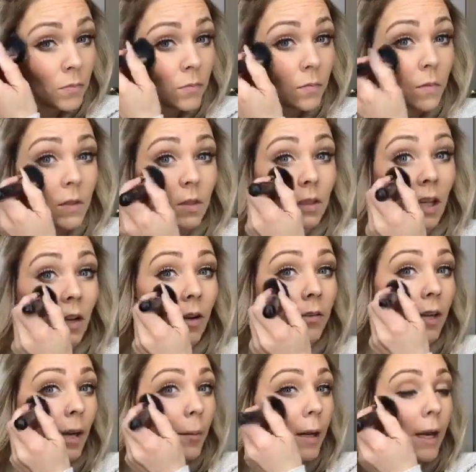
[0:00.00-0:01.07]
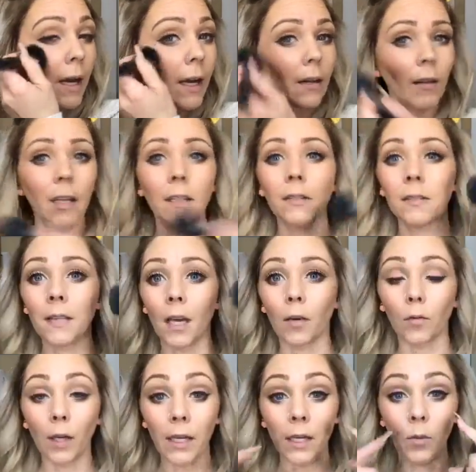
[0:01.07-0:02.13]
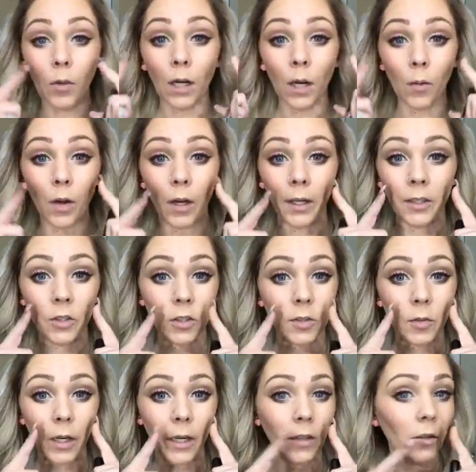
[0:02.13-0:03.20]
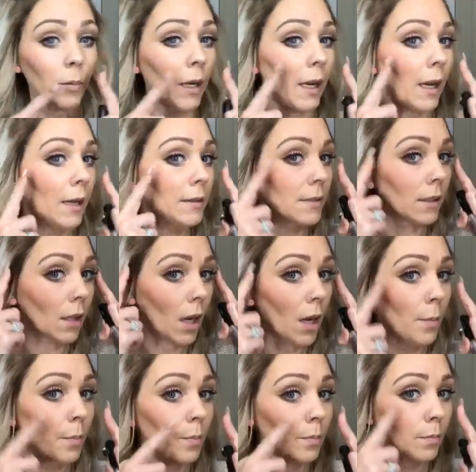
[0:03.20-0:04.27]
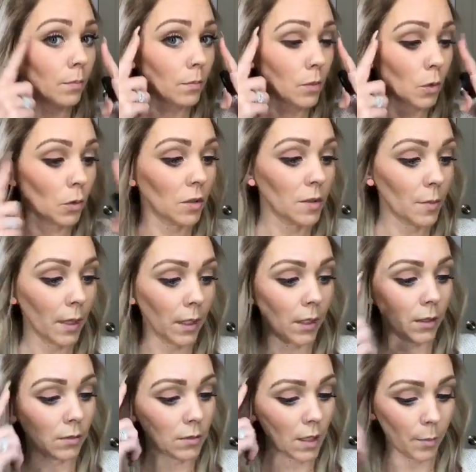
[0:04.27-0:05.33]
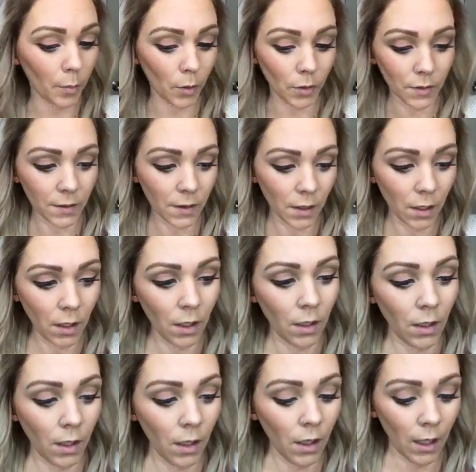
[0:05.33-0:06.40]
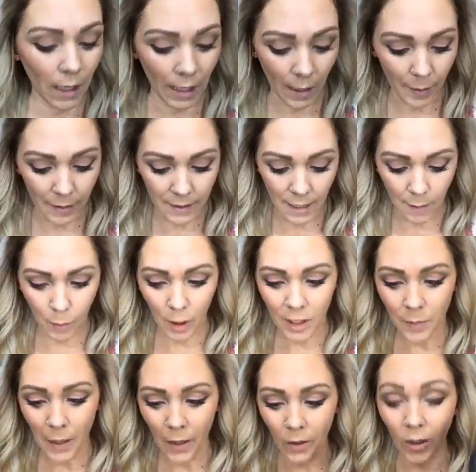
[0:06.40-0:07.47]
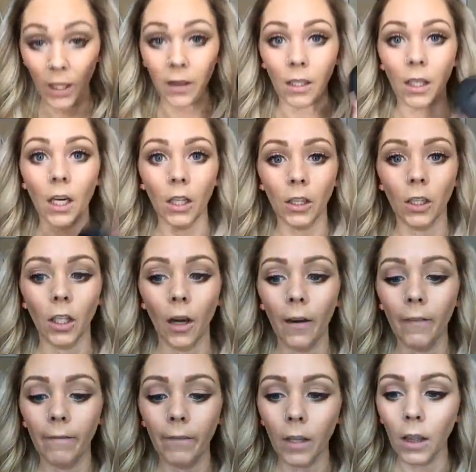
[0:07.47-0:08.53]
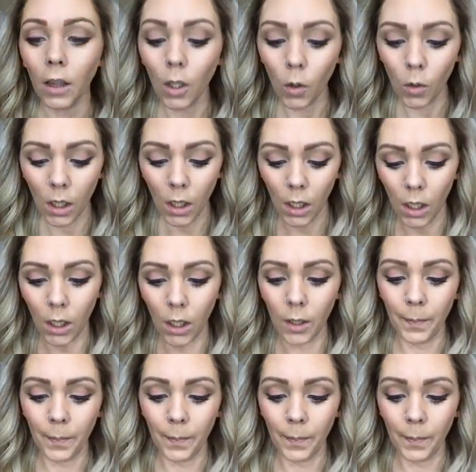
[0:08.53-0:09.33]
So now I've got my highlight set right where I want it, just right under my eyes and up towards my temples. And I'm going to take pressed powder in the color Velour.